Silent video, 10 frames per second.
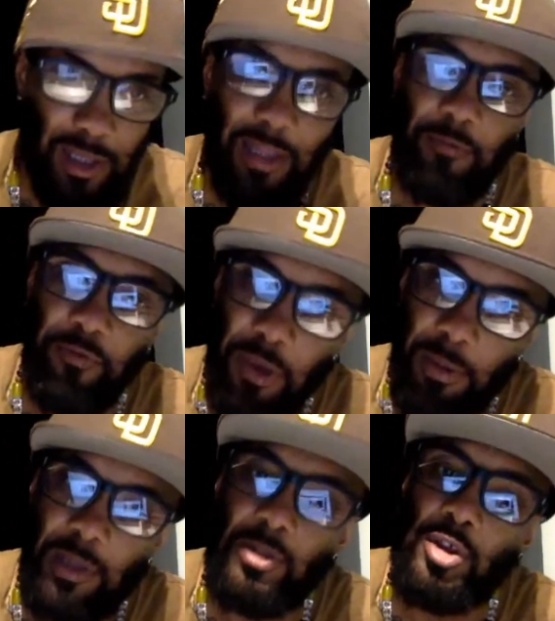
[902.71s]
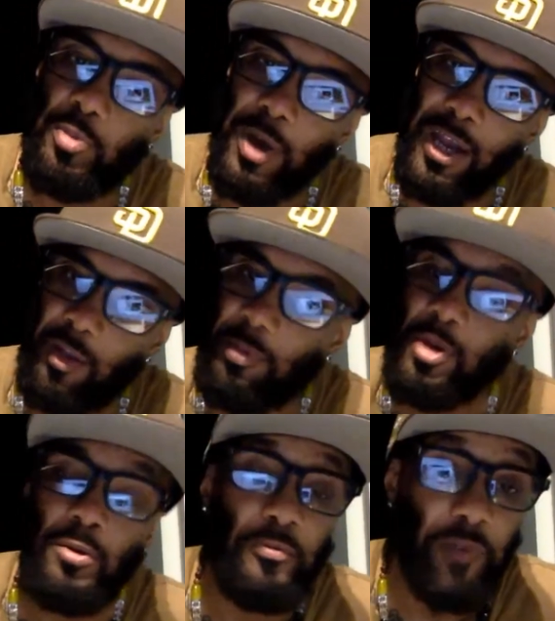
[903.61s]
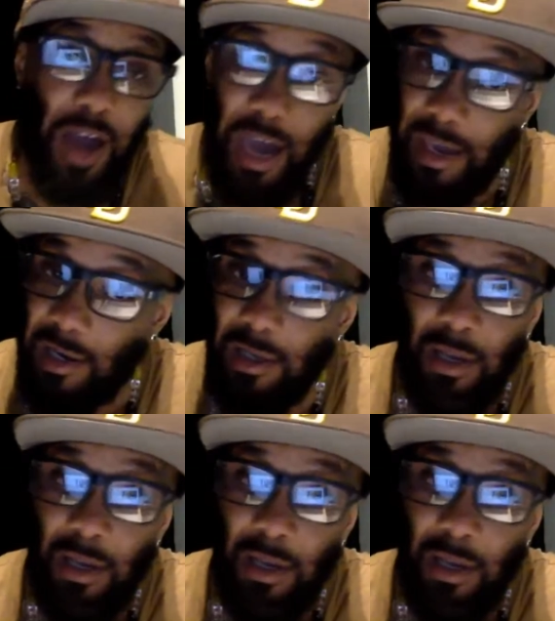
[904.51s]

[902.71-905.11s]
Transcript: And the females in those parties be on fire.